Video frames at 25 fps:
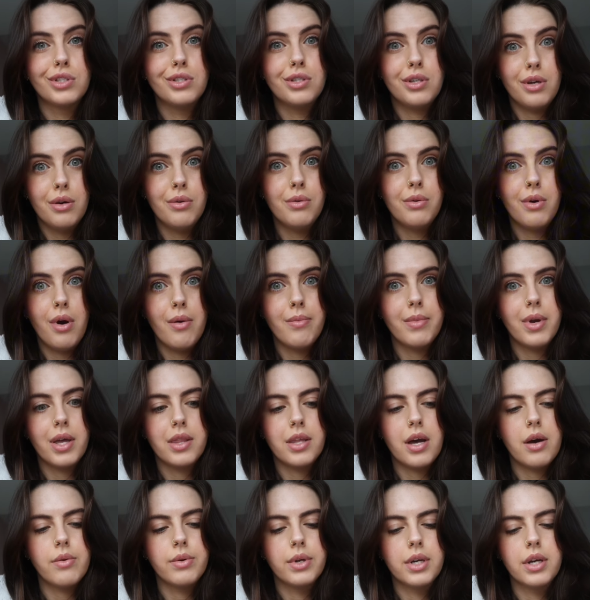Don't quote me
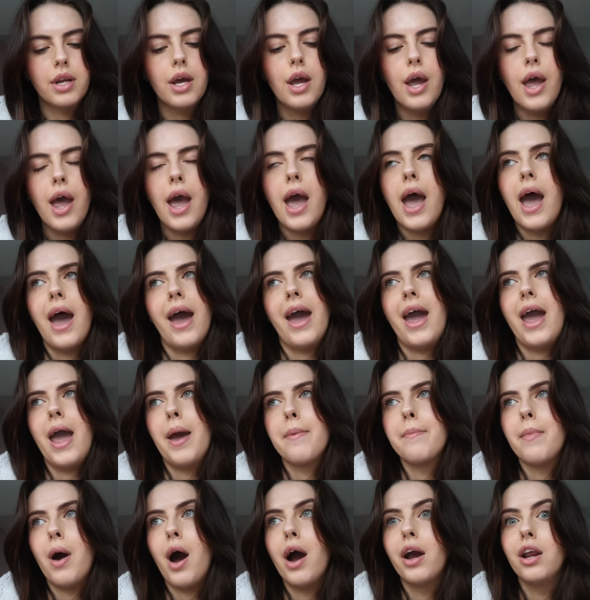on that one.
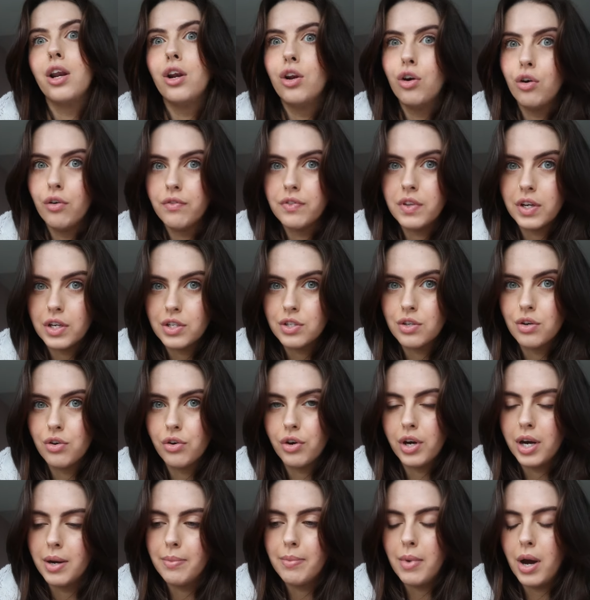I love their
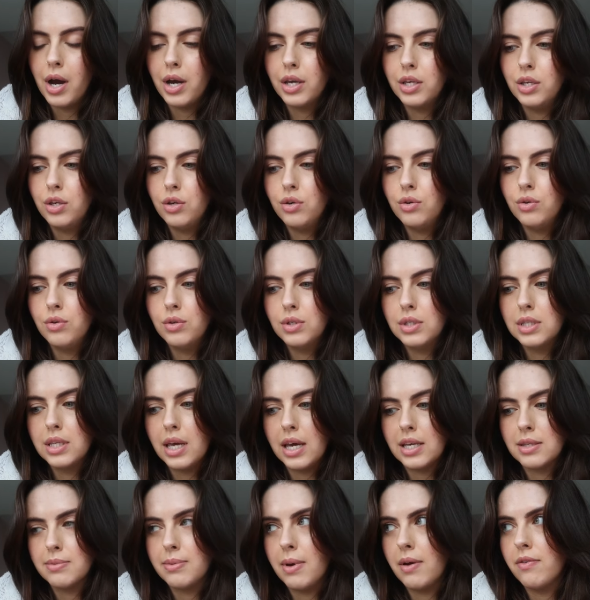sun cream. I use
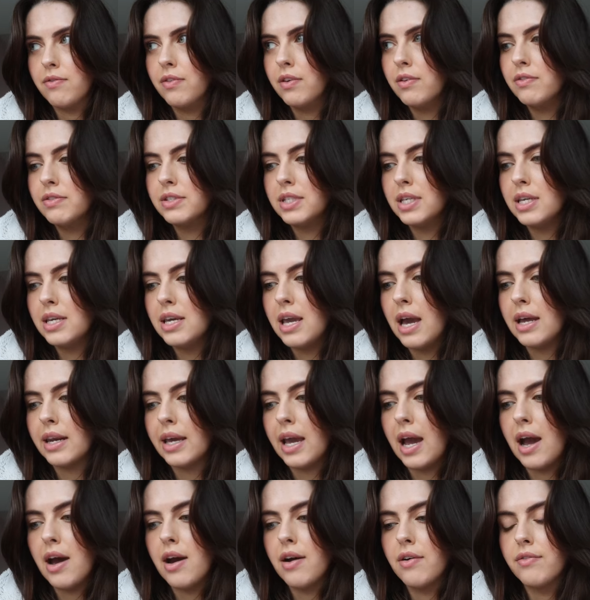the SPF 50
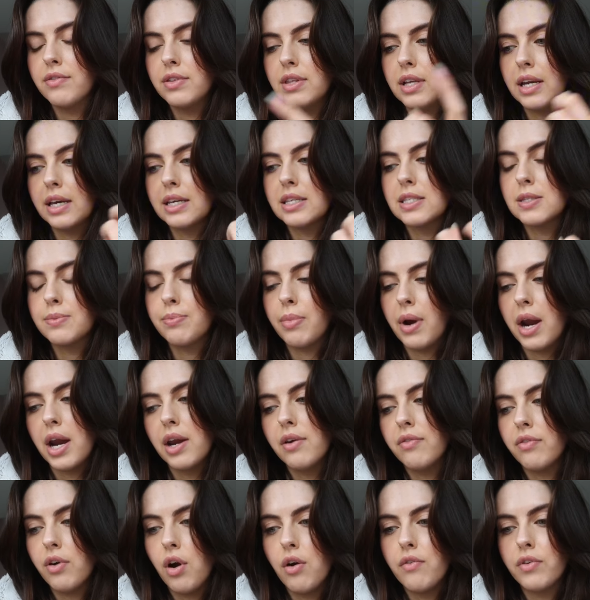and I have the like
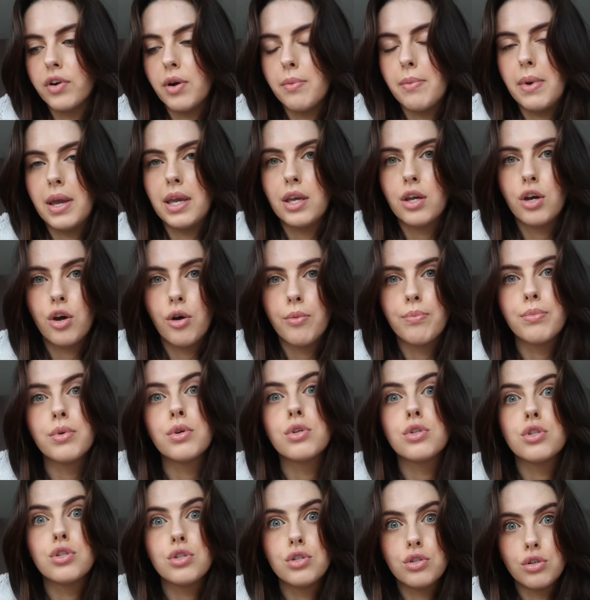spray for over your
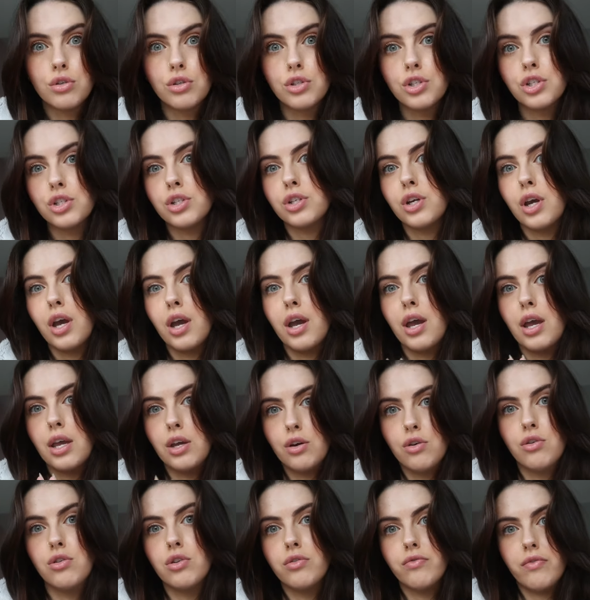makeup. Such
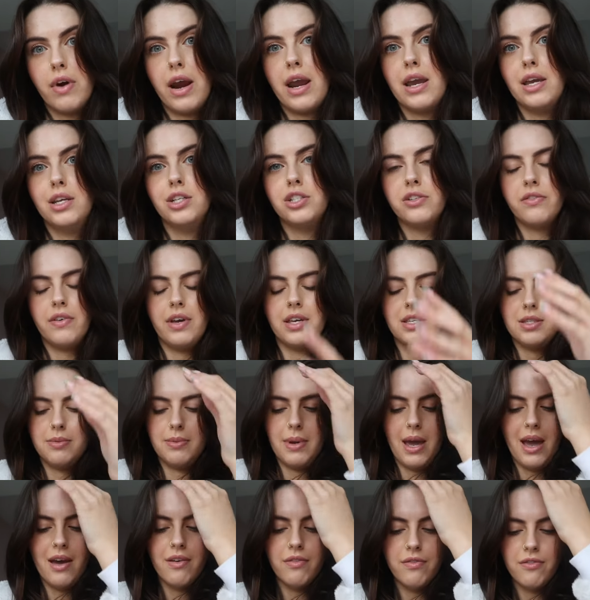a good range of
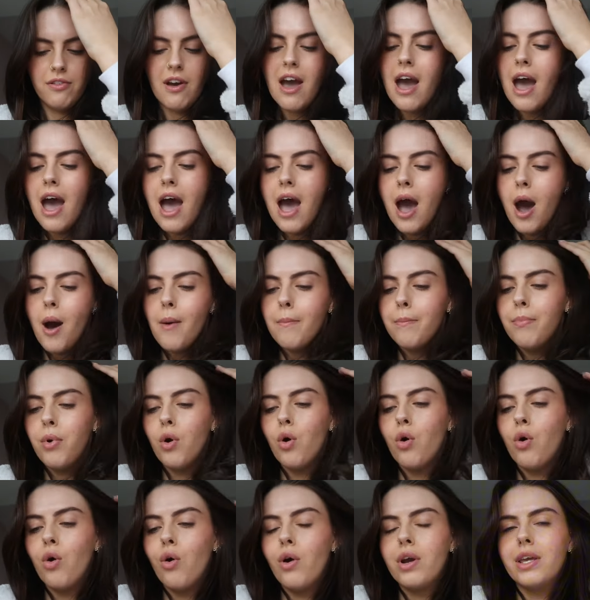SPF.
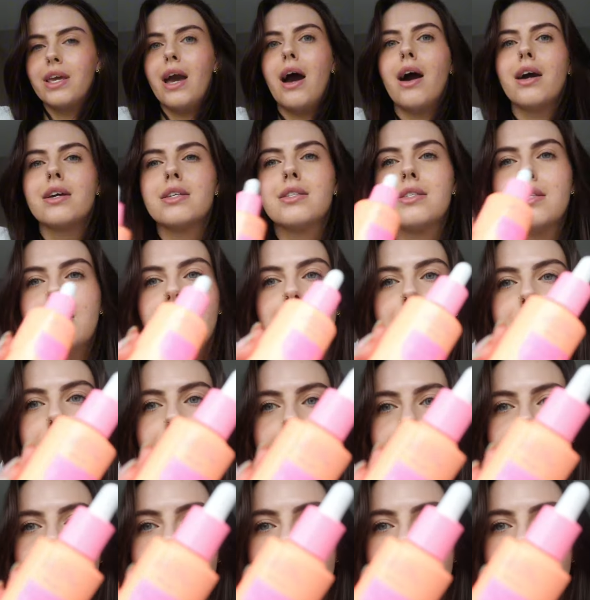But yeah, I seen